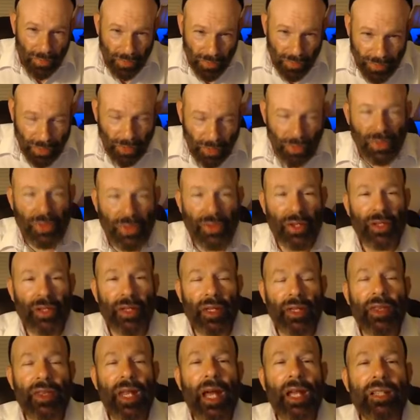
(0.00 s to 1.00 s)
Don't think
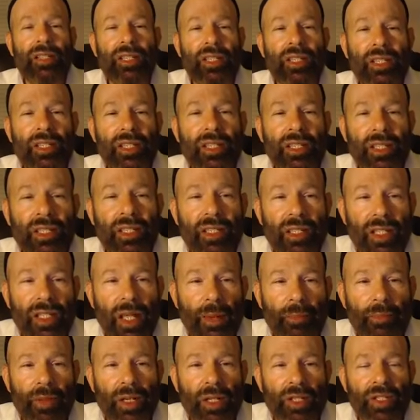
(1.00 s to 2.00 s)
that that
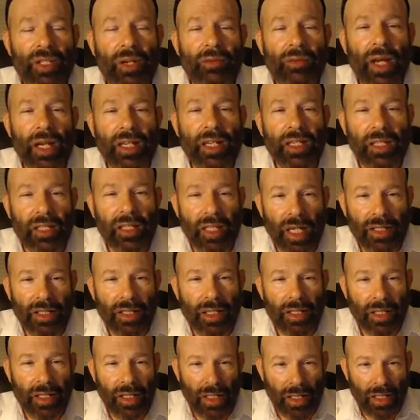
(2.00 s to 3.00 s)
semblance of
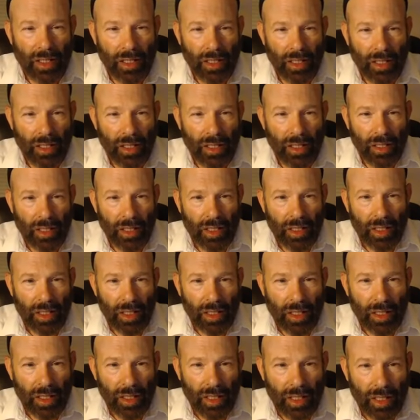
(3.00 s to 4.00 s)
identity
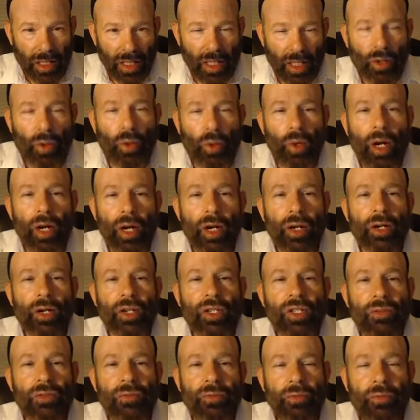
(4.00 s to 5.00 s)

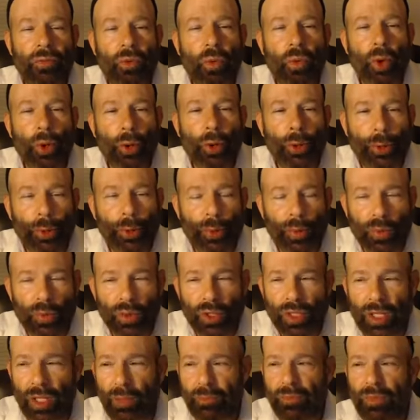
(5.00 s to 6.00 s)
acquires for you
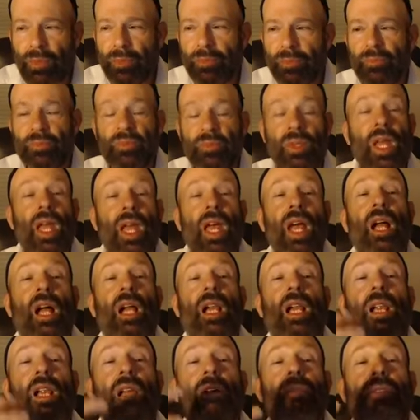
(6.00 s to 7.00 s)
some
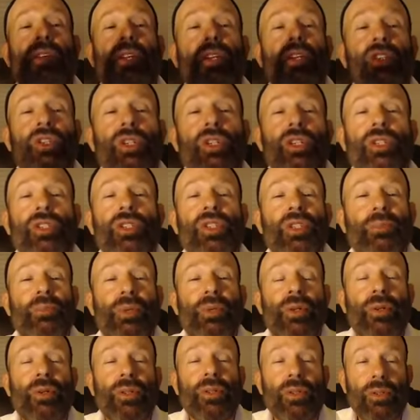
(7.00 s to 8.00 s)
elevation
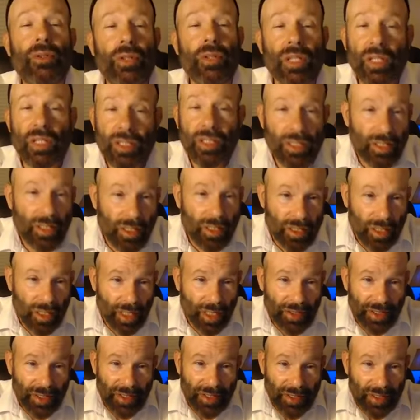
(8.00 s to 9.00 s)
spiritually, because it just
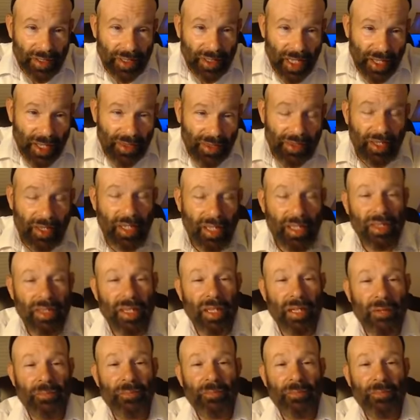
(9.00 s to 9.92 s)
doesn't. It's an ethnic thing.